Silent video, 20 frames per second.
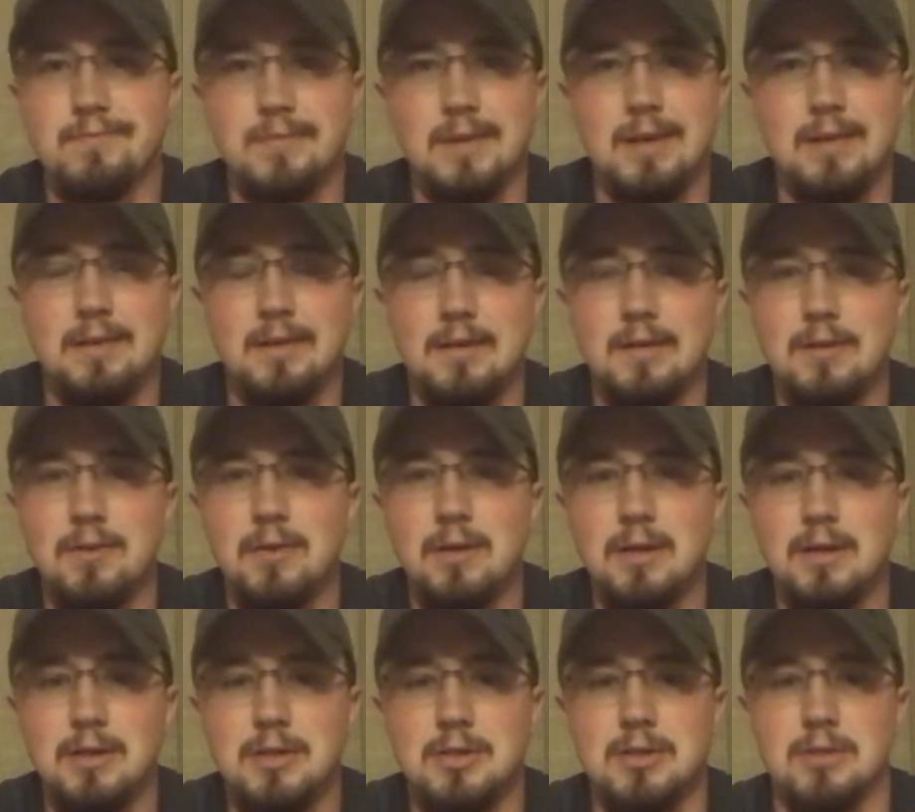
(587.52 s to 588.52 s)
that
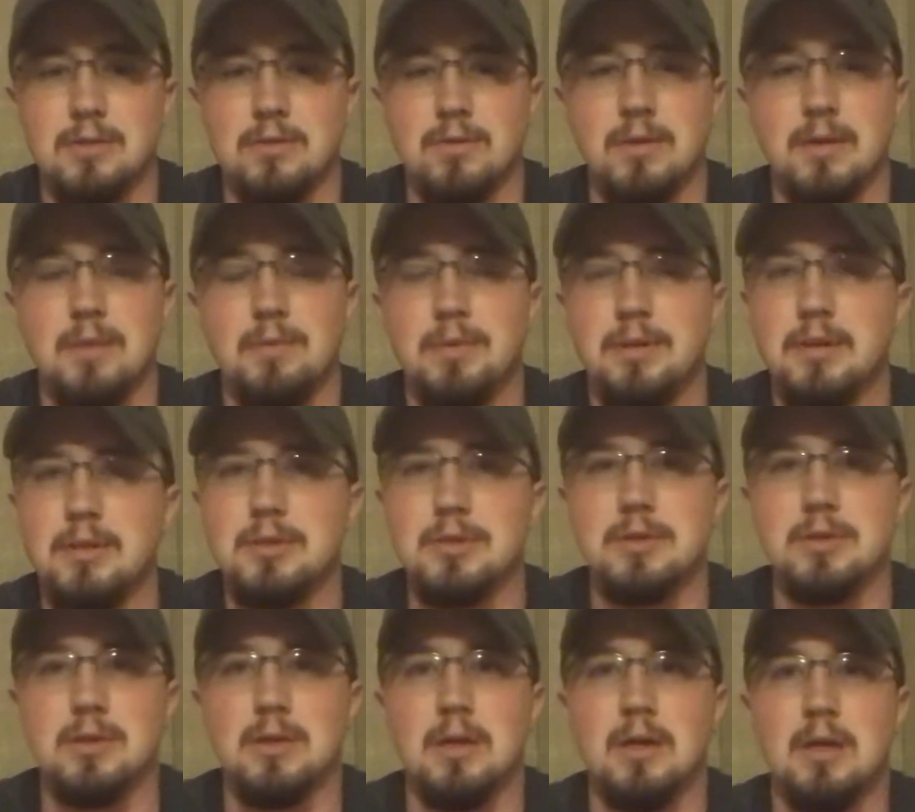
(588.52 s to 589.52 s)
decoration or that
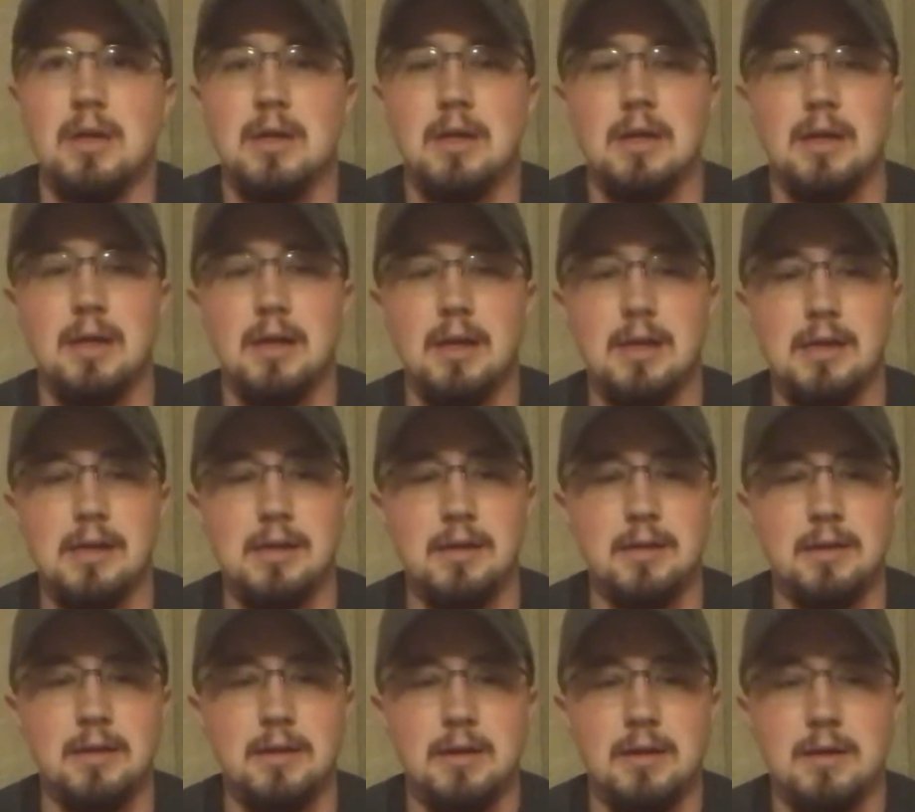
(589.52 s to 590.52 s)
picture.
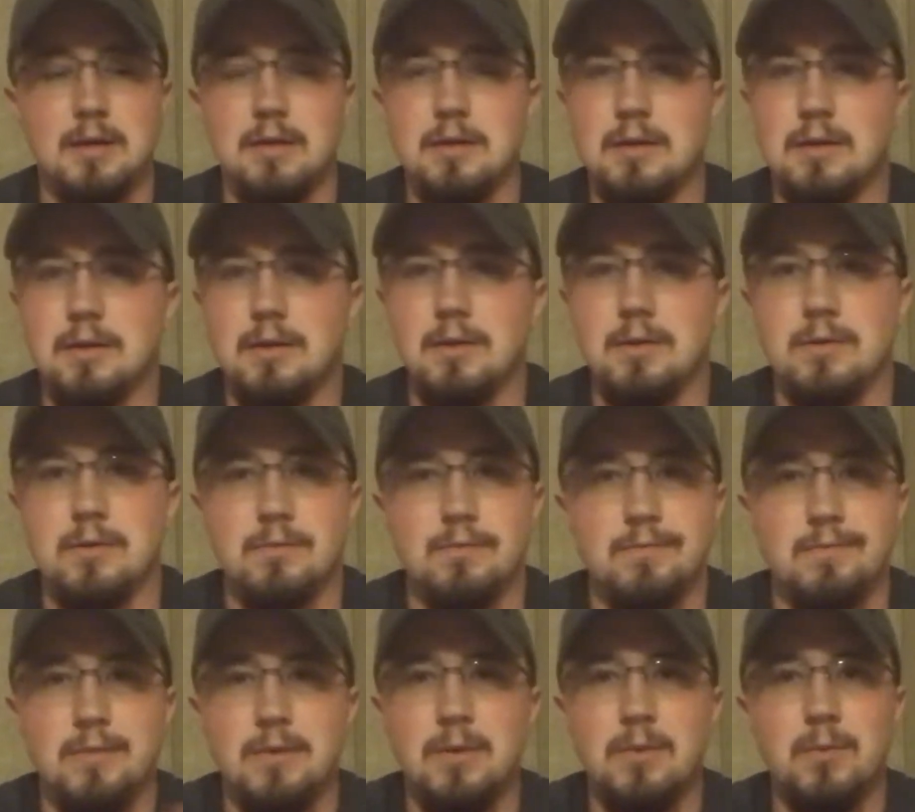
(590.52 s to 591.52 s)
And,
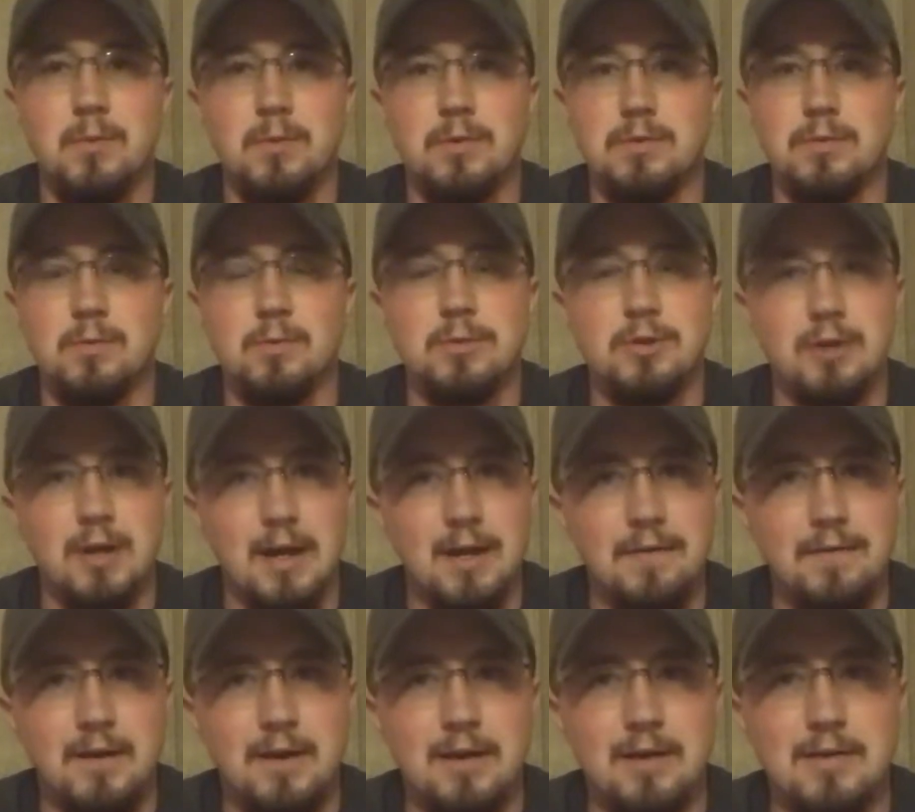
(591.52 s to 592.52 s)
we're dry
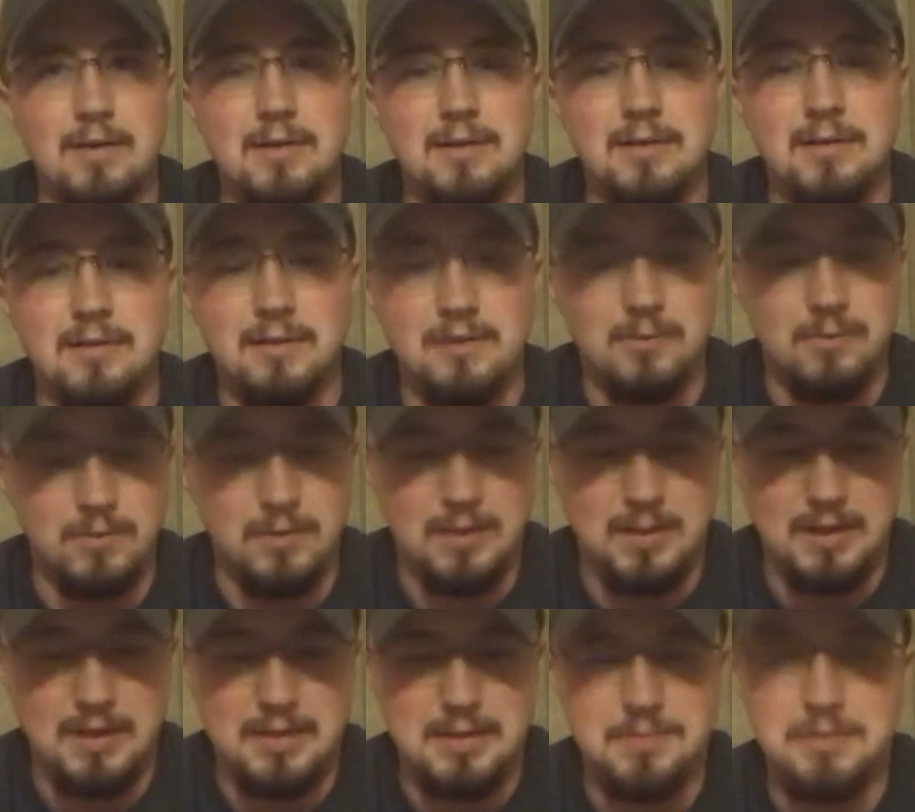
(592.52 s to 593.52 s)
firing here. We
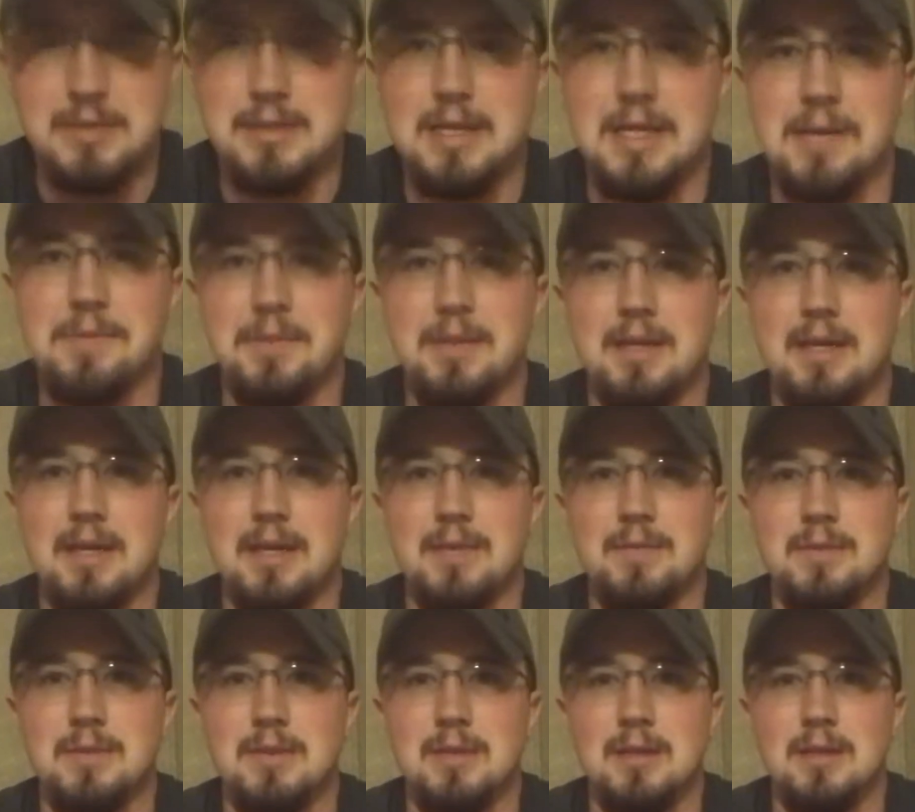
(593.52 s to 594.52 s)
got some snap
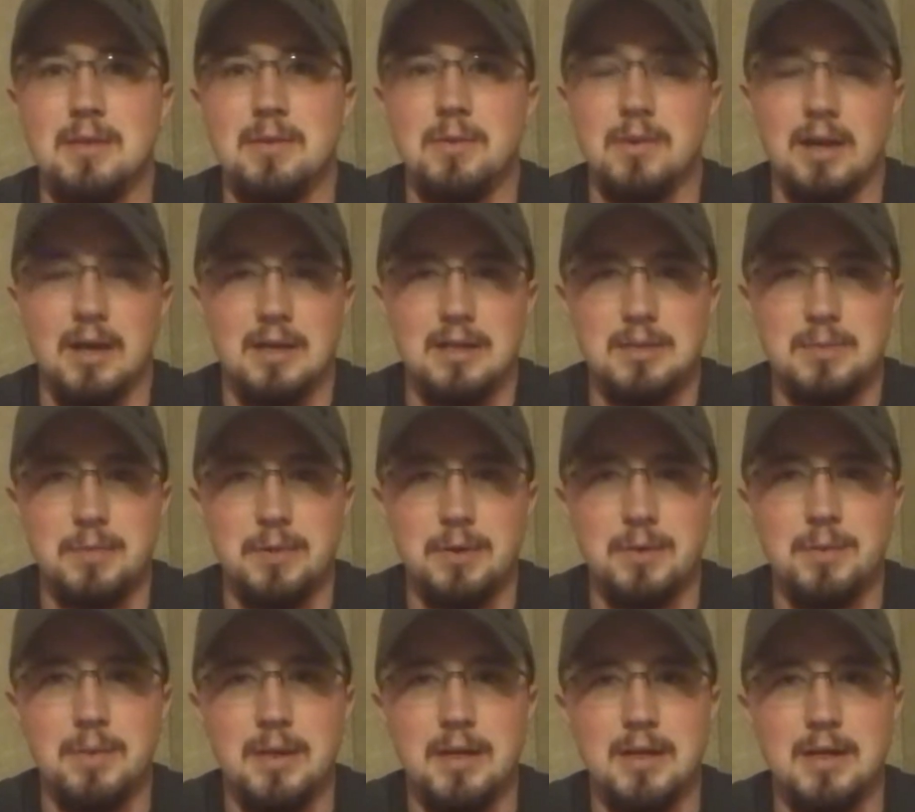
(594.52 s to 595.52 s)
caps. We got a
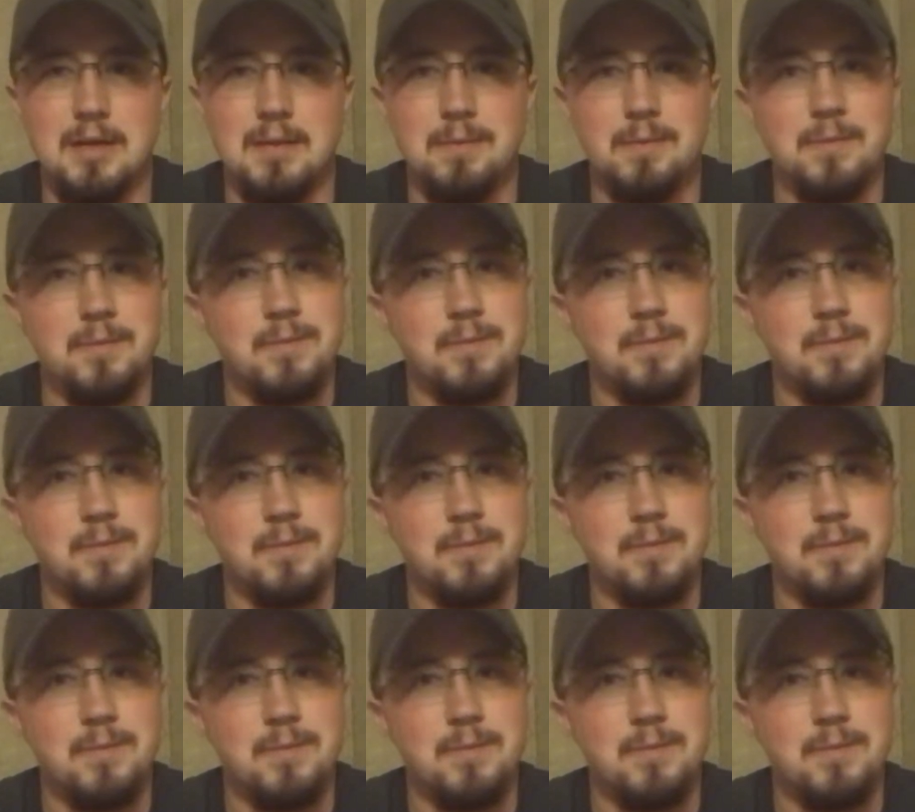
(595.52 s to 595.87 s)
spare mag.